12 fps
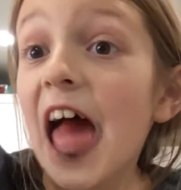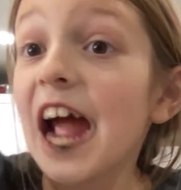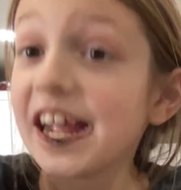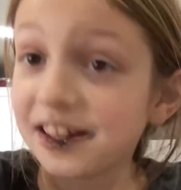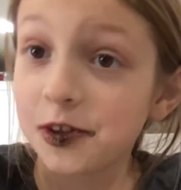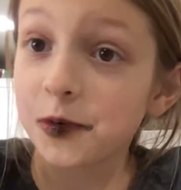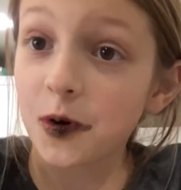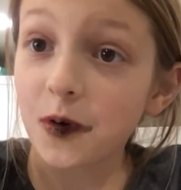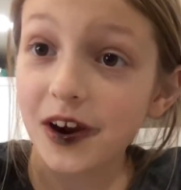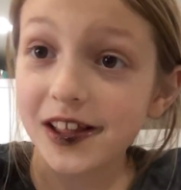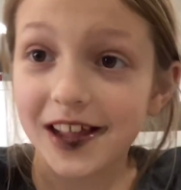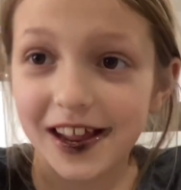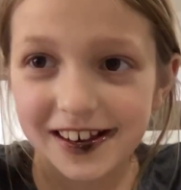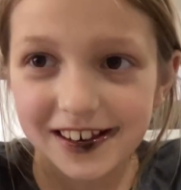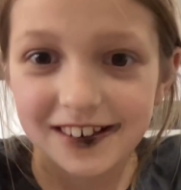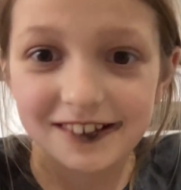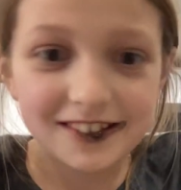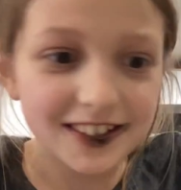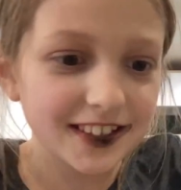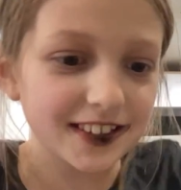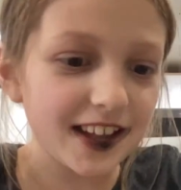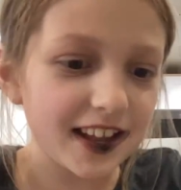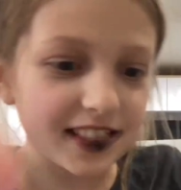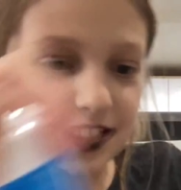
a 0 out of 10. Just like